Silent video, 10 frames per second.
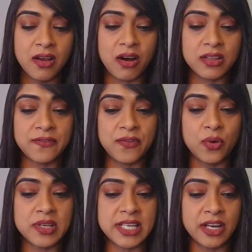on the
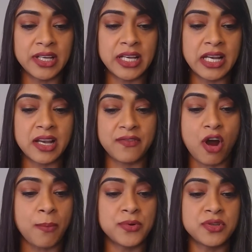focus area of
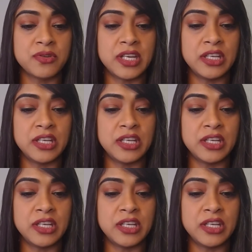opportunity,